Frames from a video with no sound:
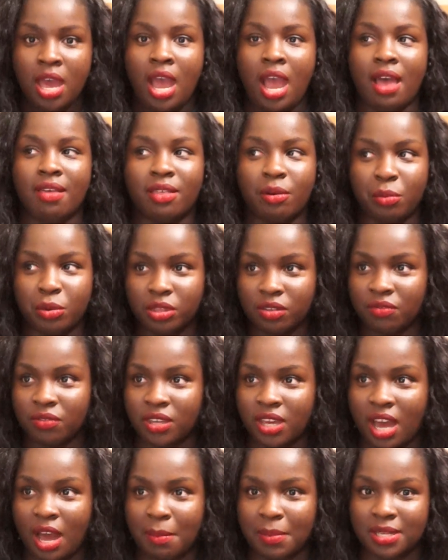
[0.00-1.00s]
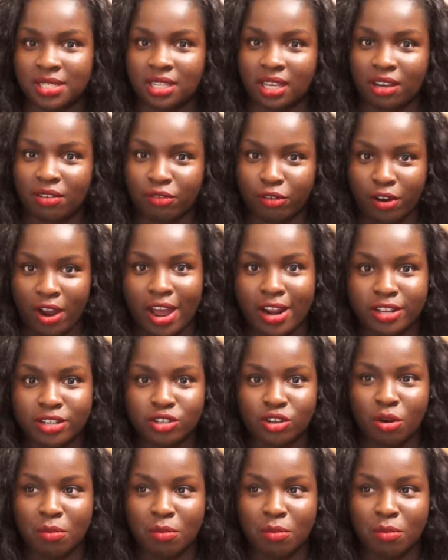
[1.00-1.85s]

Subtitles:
and then with the V-app, it's like a variety show,